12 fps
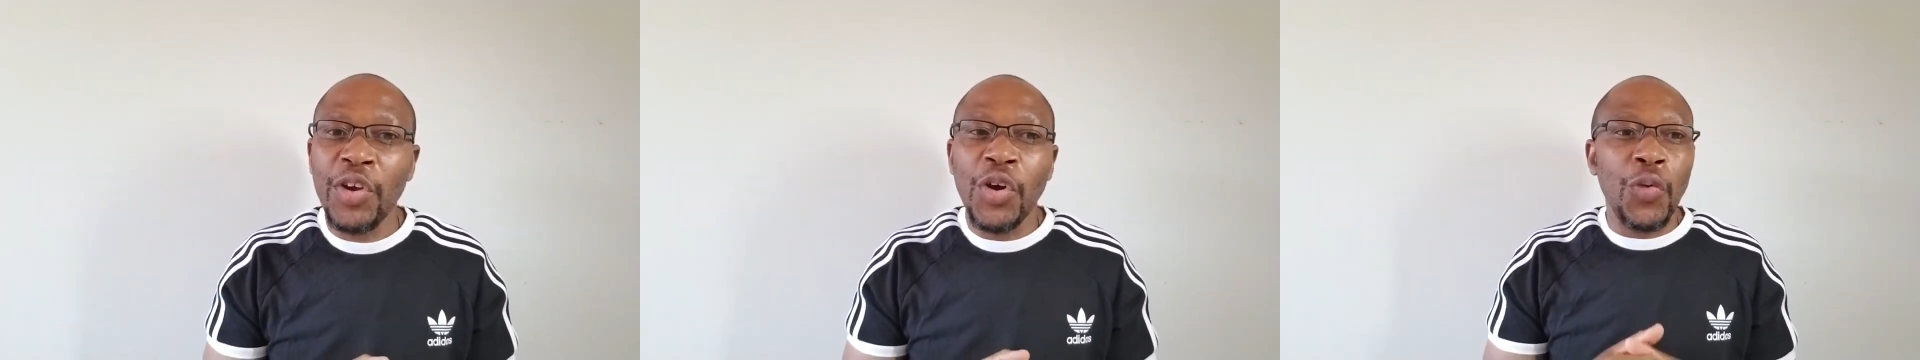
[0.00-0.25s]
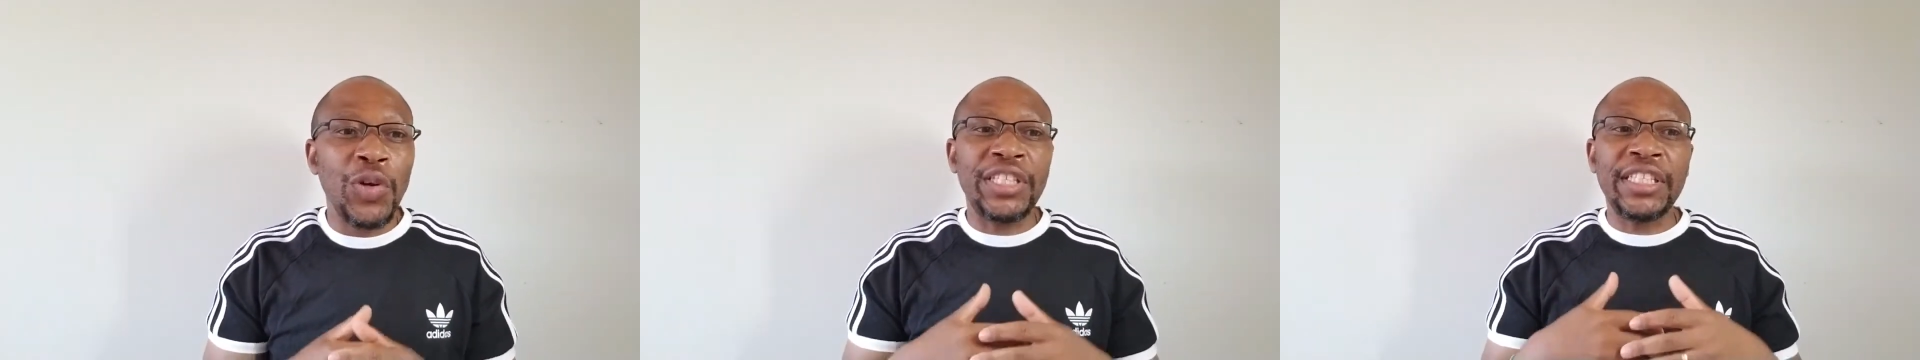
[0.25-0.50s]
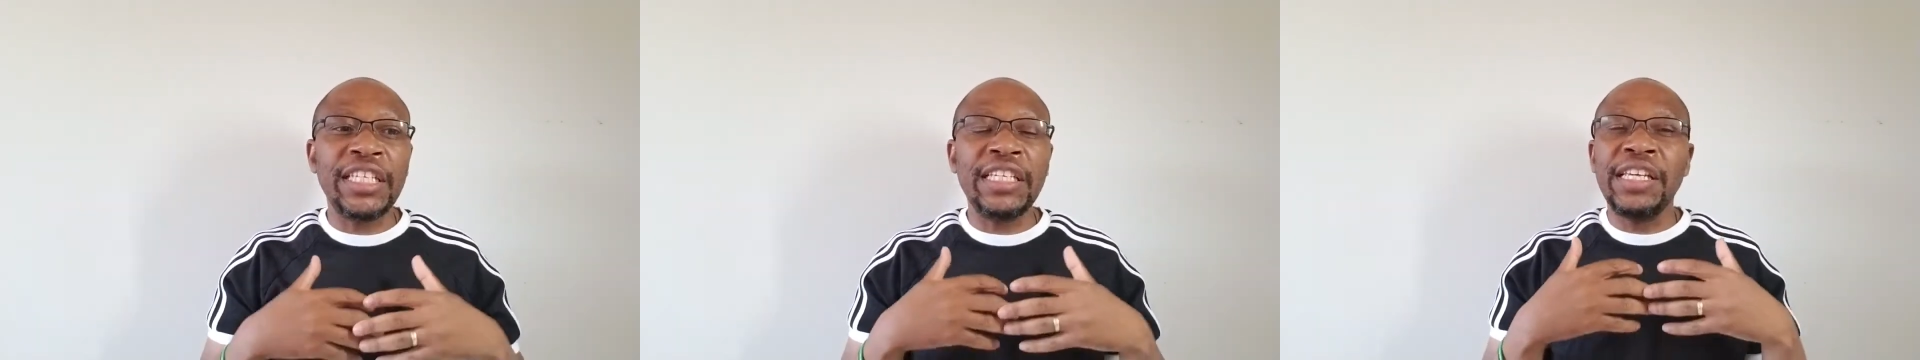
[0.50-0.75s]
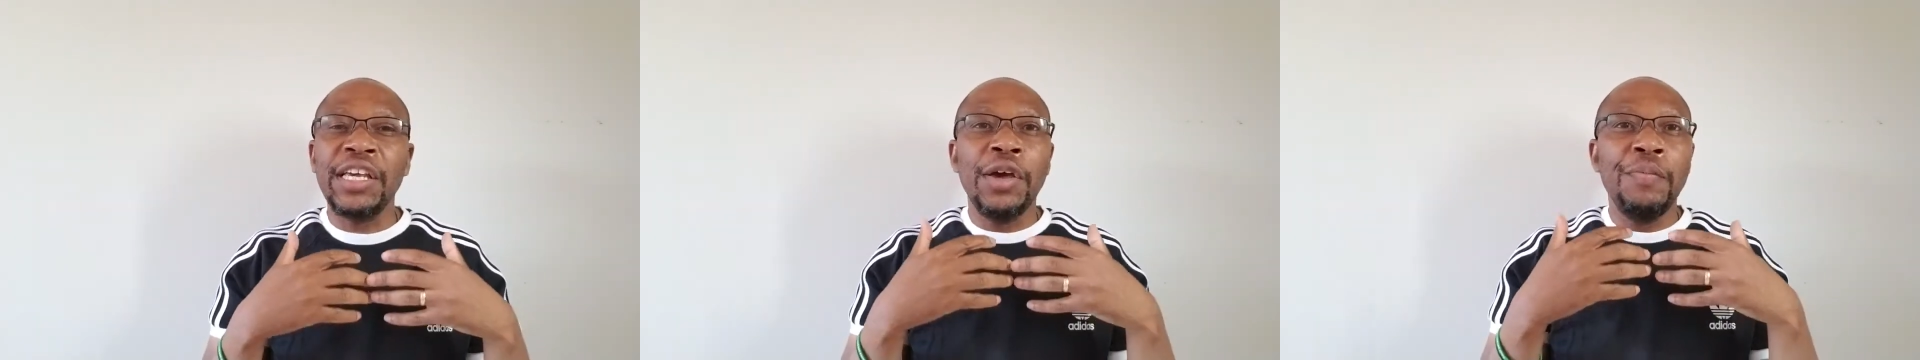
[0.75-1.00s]
We
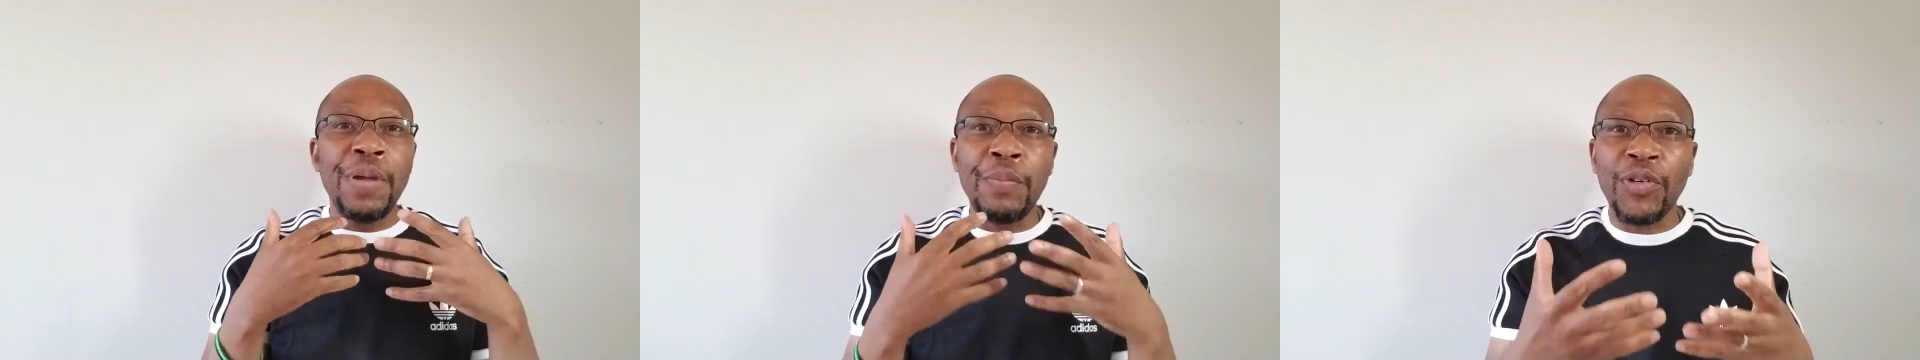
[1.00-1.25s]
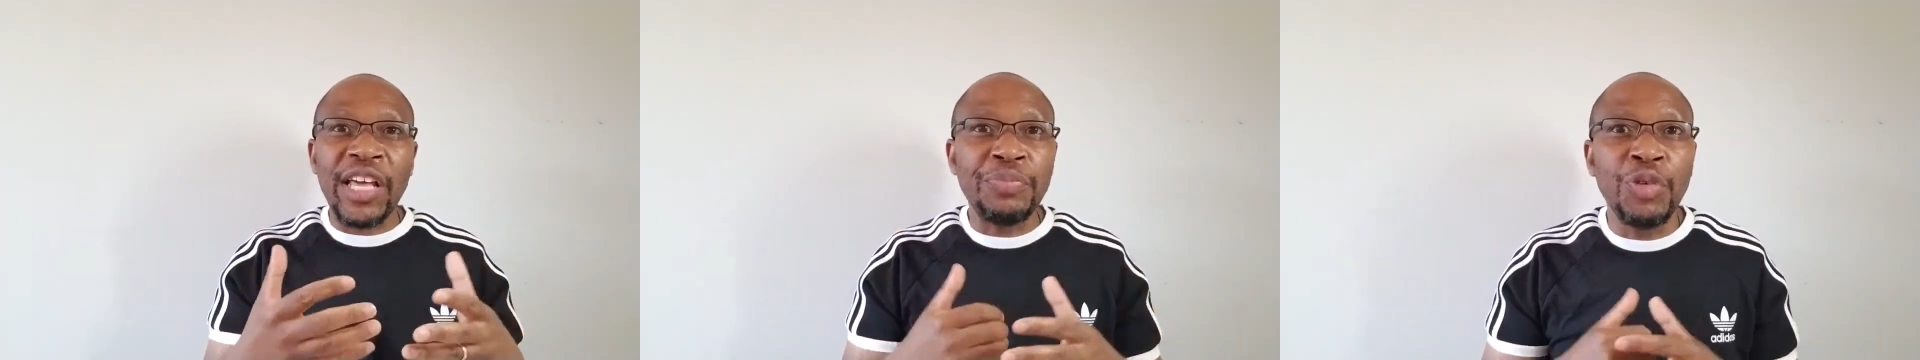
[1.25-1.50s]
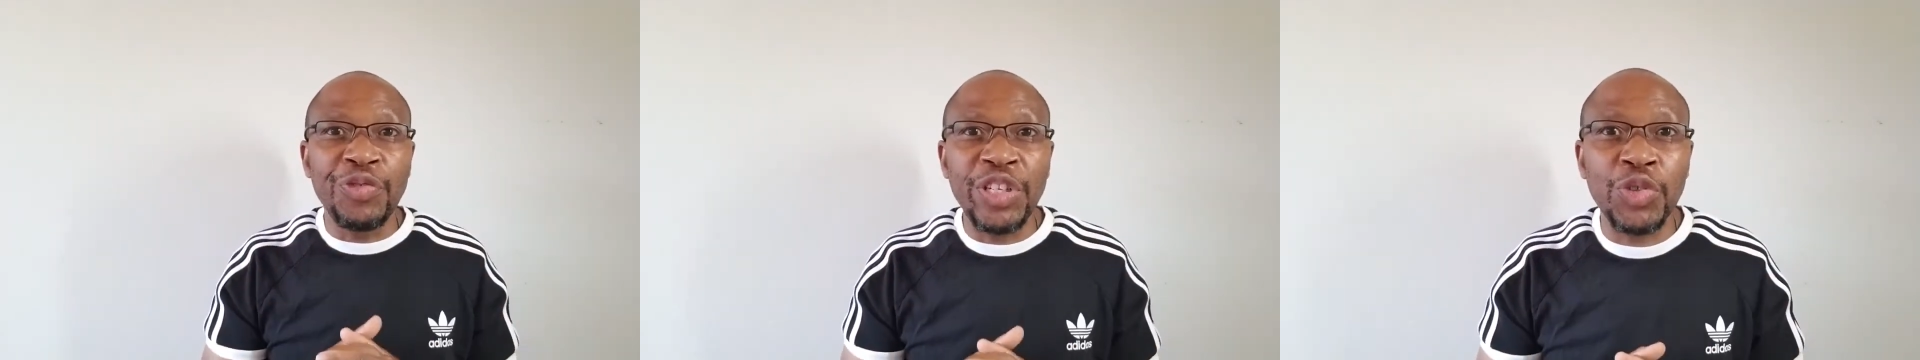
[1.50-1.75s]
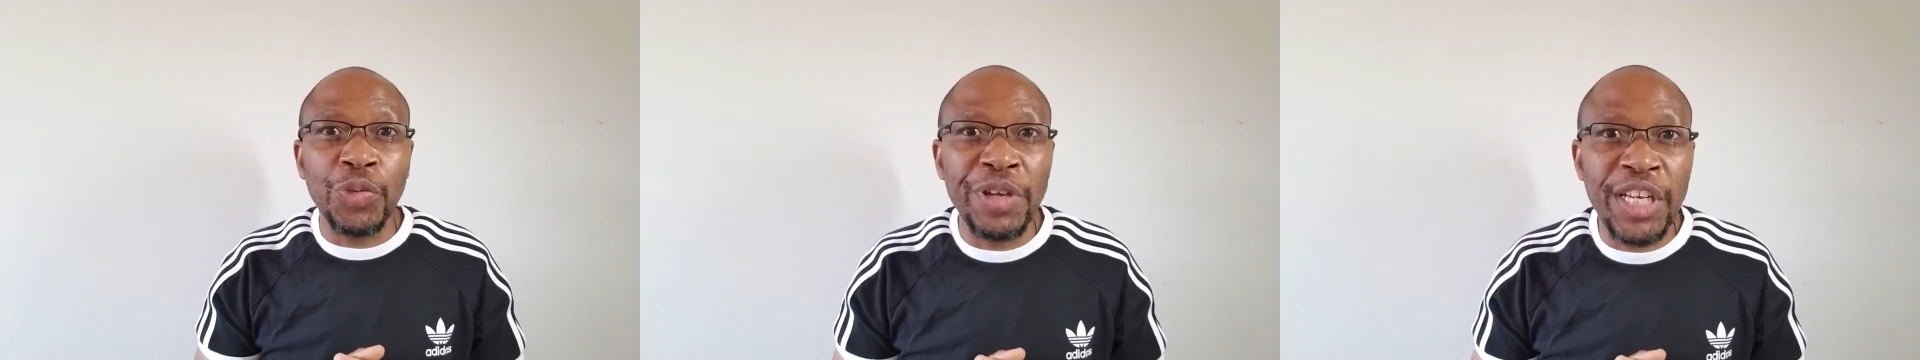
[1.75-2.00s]
see people that move
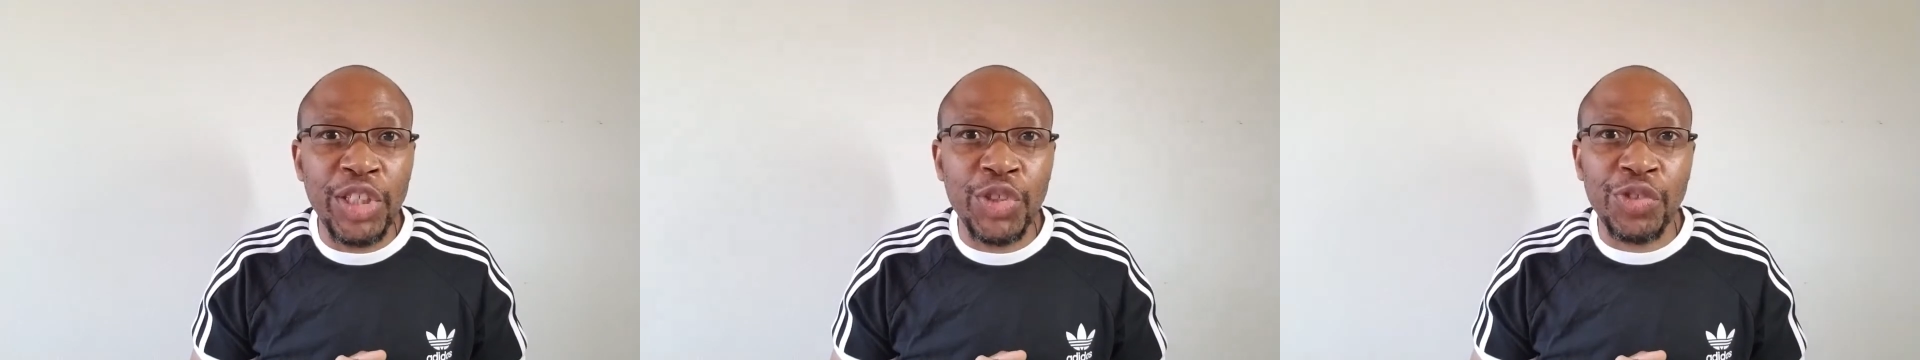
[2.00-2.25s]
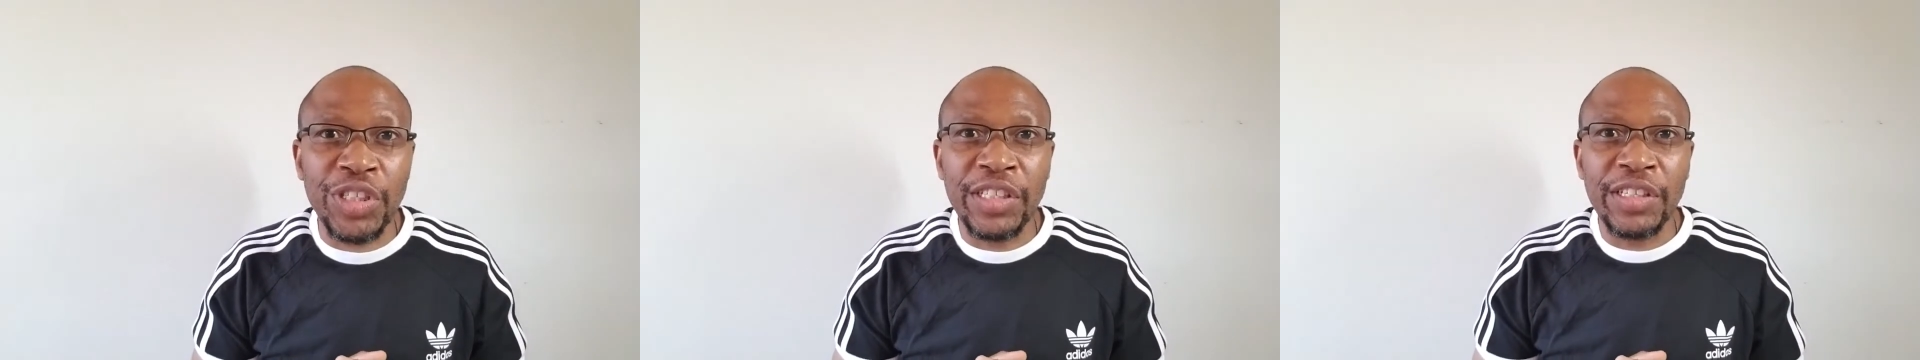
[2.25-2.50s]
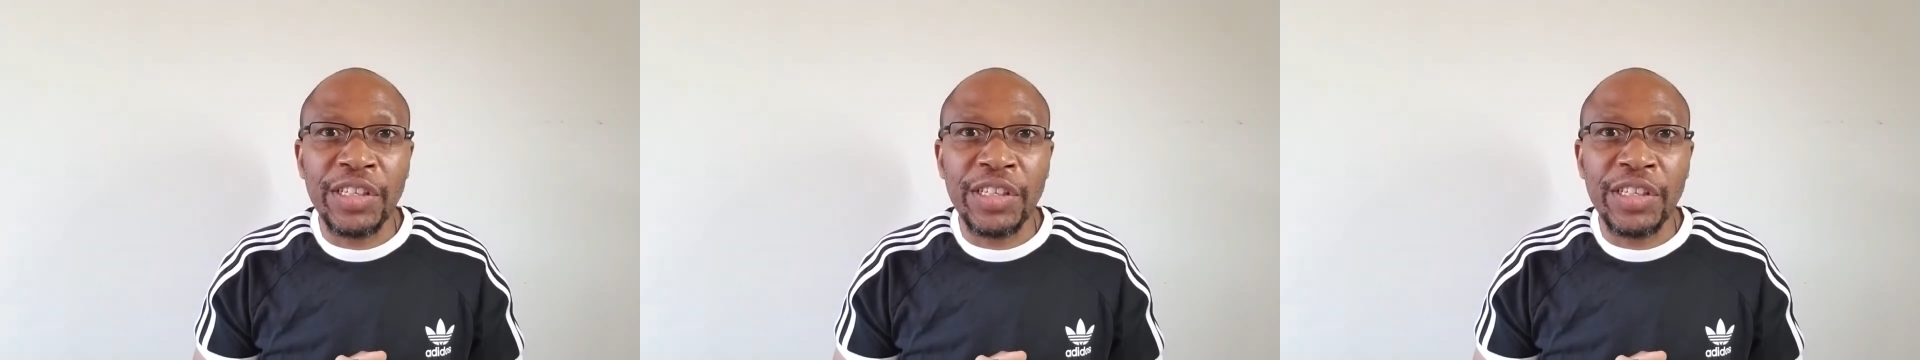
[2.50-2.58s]
into ministry.